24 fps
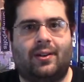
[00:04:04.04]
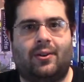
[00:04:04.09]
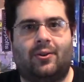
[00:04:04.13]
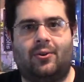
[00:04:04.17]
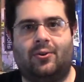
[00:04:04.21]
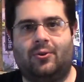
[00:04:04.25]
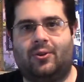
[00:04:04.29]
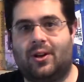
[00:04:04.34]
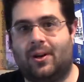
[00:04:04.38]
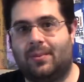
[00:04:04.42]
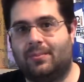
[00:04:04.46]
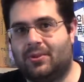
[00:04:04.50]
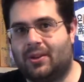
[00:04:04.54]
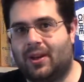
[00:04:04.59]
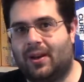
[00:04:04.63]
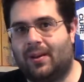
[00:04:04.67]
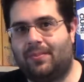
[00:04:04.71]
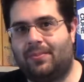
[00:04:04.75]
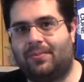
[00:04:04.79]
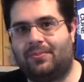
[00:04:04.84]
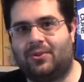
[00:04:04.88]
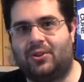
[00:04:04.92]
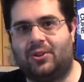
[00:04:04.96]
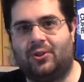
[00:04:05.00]
who comes
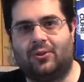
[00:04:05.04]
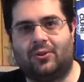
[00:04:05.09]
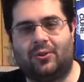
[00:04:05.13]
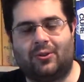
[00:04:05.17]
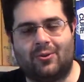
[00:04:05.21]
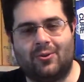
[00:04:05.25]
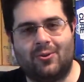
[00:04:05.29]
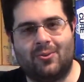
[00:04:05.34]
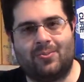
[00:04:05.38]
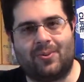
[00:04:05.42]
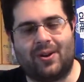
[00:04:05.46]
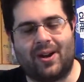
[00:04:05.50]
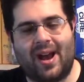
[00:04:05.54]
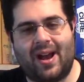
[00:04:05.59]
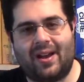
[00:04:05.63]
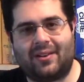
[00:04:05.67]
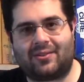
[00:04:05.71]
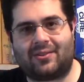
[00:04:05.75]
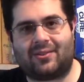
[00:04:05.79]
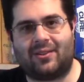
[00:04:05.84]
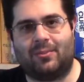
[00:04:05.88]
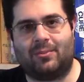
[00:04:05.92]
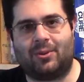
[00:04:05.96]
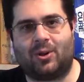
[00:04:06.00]
up to your group and
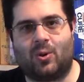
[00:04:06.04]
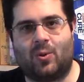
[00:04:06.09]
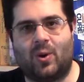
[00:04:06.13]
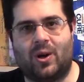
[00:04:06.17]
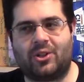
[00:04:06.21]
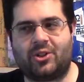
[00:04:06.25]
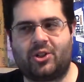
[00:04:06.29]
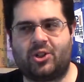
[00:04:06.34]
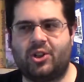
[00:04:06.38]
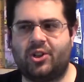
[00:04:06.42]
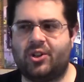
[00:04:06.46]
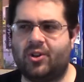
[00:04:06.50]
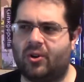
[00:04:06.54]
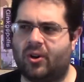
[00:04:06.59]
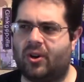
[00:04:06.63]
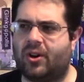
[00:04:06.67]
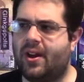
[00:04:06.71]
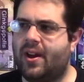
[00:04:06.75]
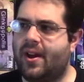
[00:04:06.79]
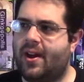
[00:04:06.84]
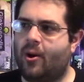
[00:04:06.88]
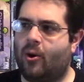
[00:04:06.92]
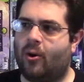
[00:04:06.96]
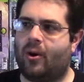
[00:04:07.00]
asks them a question, or
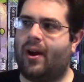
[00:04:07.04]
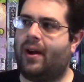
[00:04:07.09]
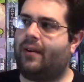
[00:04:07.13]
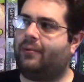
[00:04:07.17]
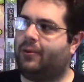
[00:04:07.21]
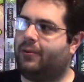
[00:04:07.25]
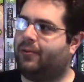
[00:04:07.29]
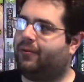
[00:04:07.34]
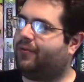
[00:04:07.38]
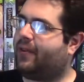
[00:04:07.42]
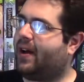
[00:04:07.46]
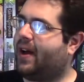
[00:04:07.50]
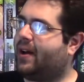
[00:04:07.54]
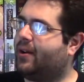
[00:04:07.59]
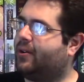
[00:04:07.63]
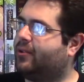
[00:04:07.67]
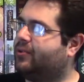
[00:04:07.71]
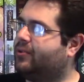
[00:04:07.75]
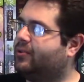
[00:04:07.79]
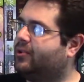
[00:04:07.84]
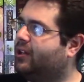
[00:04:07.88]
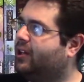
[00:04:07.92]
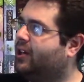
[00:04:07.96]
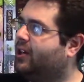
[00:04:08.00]
or have you
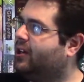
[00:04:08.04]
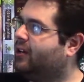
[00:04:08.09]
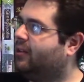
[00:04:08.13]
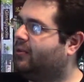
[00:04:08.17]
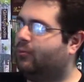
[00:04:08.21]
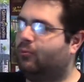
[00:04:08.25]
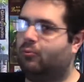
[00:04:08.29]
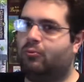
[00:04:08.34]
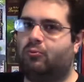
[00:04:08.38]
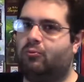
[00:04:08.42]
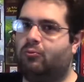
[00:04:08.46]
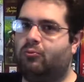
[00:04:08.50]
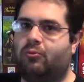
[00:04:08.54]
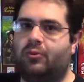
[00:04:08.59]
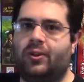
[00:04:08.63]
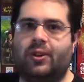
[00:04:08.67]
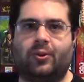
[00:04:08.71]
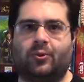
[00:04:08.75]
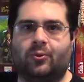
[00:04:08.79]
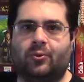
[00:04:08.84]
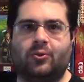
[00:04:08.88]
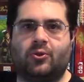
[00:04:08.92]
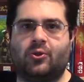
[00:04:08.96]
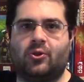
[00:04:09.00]
found
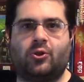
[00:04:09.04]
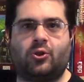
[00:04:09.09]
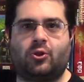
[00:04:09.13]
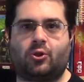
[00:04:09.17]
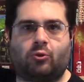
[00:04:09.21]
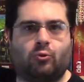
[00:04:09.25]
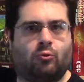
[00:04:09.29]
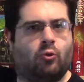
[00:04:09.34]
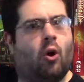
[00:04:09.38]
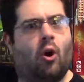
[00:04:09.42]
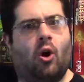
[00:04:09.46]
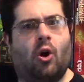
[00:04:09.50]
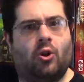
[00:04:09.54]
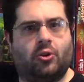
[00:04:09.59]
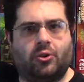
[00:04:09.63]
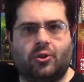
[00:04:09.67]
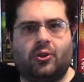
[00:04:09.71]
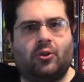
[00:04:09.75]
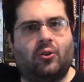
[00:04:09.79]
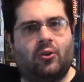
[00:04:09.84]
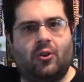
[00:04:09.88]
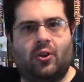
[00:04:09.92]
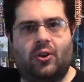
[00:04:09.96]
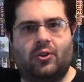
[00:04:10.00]
riddles scrawled
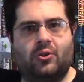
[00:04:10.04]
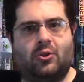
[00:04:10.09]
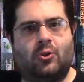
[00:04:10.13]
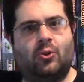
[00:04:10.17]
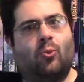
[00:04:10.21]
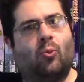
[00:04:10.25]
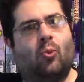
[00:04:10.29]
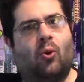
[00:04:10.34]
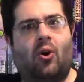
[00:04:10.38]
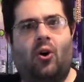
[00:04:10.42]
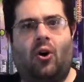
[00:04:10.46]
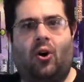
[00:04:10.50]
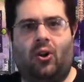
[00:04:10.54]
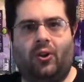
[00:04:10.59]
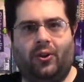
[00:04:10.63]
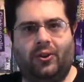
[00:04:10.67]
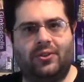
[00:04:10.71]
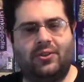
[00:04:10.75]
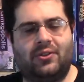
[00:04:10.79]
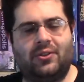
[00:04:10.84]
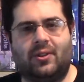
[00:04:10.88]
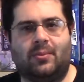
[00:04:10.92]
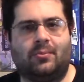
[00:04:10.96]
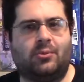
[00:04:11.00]
across the wall
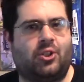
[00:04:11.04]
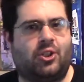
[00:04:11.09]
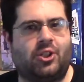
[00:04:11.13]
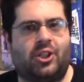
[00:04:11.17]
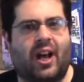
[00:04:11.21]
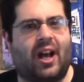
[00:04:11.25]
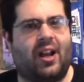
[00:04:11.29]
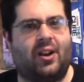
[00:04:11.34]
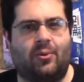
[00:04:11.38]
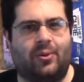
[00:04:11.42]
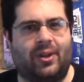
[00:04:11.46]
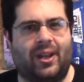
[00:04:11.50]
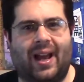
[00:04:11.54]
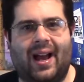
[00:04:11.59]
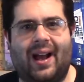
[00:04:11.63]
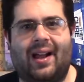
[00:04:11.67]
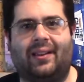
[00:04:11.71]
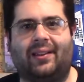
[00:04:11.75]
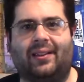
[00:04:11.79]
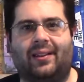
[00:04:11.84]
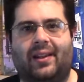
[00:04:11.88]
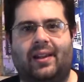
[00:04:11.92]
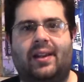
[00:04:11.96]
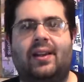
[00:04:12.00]
in some shadowy
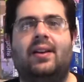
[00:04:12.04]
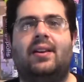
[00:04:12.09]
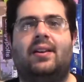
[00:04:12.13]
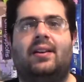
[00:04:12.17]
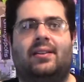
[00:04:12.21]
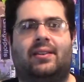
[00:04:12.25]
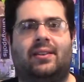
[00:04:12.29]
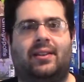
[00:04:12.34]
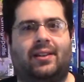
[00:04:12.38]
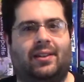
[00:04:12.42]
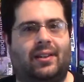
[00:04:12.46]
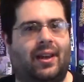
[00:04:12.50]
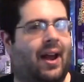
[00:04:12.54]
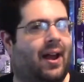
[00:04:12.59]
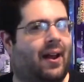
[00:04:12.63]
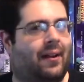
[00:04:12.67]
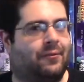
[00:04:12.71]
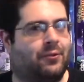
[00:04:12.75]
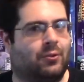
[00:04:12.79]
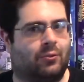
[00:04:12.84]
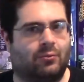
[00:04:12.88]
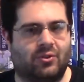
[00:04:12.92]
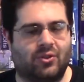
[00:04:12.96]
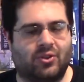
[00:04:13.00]
alley that you
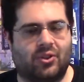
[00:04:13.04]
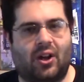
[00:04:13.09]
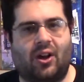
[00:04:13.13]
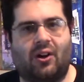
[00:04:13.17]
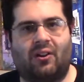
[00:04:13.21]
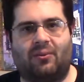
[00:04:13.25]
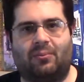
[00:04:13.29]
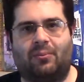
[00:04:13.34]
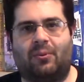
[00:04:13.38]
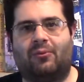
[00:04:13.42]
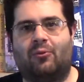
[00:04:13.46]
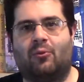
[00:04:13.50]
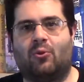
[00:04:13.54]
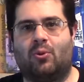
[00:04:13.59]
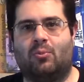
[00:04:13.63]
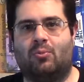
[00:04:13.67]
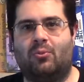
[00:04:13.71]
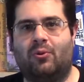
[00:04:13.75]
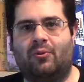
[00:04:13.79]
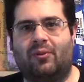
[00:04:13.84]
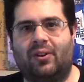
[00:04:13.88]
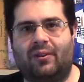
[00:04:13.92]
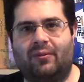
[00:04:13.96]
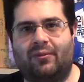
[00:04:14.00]
have to resolve before
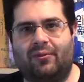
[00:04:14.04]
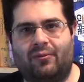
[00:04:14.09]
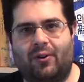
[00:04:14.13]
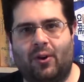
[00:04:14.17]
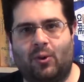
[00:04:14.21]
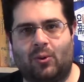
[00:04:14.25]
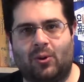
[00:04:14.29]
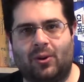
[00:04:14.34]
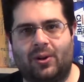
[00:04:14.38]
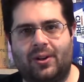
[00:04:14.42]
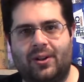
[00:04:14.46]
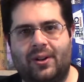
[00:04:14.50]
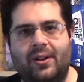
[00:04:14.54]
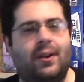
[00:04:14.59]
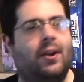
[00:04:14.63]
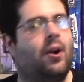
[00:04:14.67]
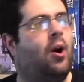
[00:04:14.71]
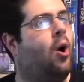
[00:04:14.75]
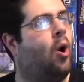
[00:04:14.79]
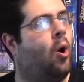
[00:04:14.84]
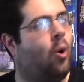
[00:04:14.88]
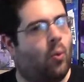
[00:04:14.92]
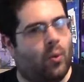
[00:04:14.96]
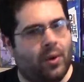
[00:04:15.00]
moving forward?
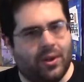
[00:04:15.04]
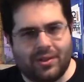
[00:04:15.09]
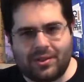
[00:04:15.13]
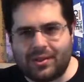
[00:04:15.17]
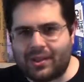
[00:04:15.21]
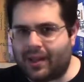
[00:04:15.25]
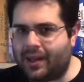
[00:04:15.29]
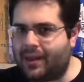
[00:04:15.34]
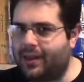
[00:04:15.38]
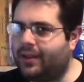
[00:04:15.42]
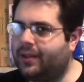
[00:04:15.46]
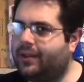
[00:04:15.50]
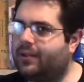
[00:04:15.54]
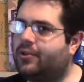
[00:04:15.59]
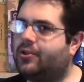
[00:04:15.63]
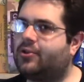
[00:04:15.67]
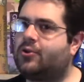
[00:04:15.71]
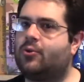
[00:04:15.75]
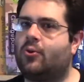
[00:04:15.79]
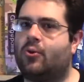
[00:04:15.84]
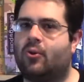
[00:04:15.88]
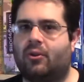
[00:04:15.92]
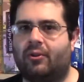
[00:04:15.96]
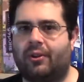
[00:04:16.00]
Always telling the
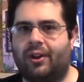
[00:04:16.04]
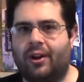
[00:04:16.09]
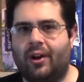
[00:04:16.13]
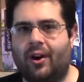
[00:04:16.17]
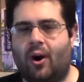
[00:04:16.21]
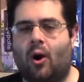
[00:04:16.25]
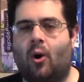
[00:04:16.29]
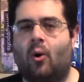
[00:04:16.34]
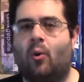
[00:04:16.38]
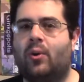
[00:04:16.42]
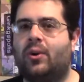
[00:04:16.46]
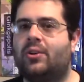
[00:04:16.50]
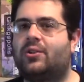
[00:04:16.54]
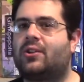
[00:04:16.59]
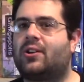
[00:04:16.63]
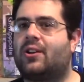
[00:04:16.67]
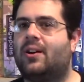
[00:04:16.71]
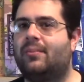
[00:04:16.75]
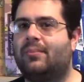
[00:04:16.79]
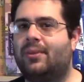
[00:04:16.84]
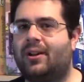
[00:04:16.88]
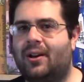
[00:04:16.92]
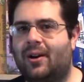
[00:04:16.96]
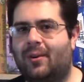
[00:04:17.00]
story, always
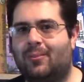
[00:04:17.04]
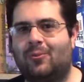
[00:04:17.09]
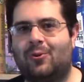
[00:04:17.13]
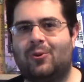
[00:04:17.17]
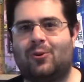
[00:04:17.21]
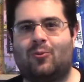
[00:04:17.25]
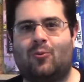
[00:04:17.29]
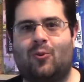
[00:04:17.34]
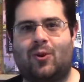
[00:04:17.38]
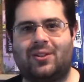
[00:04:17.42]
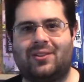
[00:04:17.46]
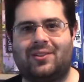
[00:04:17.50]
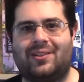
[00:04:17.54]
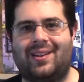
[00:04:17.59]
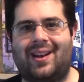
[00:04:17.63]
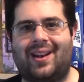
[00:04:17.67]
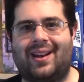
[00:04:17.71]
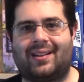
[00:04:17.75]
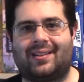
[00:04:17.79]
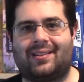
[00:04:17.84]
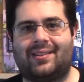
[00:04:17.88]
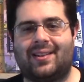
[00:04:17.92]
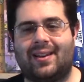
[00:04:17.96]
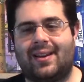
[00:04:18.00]
coming up with what's
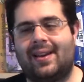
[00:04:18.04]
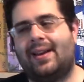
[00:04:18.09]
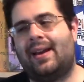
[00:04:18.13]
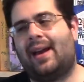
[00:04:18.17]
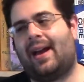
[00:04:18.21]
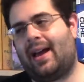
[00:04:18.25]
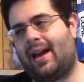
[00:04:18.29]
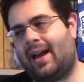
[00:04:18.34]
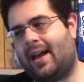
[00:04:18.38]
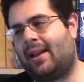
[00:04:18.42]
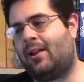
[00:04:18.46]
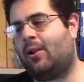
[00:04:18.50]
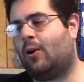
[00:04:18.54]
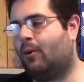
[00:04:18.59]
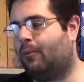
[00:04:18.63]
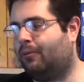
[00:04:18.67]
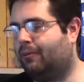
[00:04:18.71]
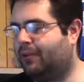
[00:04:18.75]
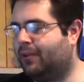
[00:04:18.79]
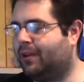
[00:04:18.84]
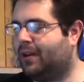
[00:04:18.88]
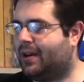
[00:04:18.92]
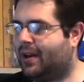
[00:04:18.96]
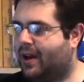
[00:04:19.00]
next, and
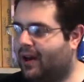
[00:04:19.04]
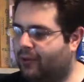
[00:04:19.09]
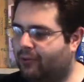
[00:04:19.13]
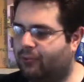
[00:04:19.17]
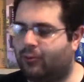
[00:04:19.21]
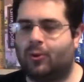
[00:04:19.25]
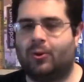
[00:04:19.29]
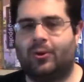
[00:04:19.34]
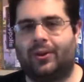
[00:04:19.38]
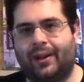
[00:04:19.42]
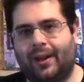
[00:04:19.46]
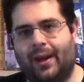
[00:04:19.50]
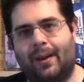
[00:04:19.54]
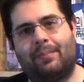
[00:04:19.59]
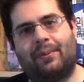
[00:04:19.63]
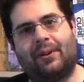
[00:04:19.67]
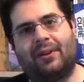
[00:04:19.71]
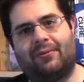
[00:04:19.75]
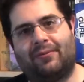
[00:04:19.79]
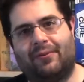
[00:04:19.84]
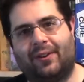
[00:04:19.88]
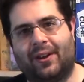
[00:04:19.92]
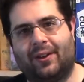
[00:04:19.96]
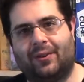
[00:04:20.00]
hopefully not rolling
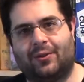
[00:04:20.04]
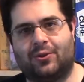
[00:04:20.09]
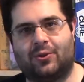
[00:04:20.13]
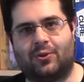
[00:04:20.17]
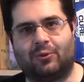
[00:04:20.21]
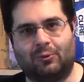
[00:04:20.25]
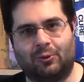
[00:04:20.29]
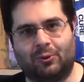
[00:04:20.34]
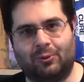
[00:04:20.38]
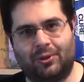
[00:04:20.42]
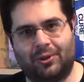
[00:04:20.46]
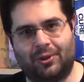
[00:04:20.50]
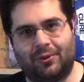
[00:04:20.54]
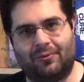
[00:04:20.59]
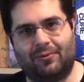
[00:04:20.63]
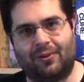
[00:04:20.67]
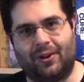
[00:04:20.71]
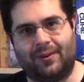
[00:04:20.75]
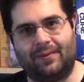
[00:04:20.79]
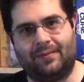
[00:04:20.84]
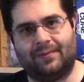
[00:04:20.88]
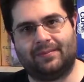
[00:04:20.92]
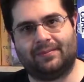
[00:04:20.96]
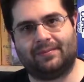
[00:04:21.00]
epic fails to ruin your
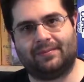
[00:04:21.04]
fun.